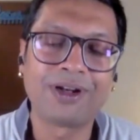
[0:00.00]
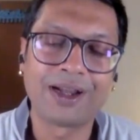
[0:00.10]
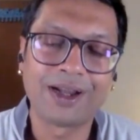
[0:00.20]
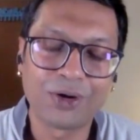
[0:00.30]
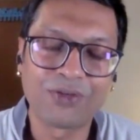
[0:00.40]

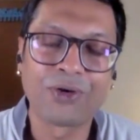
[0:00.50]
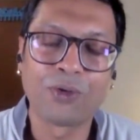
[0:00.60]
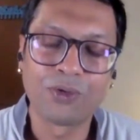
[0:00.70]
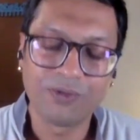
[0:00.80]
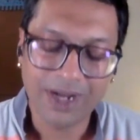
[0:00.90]
get out of
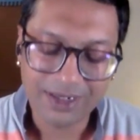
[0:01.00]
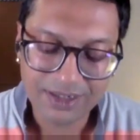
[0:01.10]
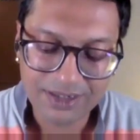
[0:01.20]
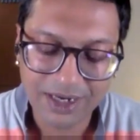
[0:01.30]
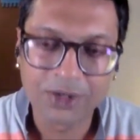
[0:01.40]
your own way
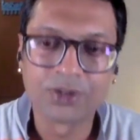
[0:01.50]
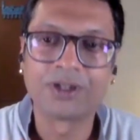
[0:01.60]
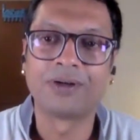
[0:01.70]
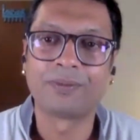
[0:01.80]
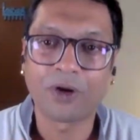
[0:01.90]
and just allow the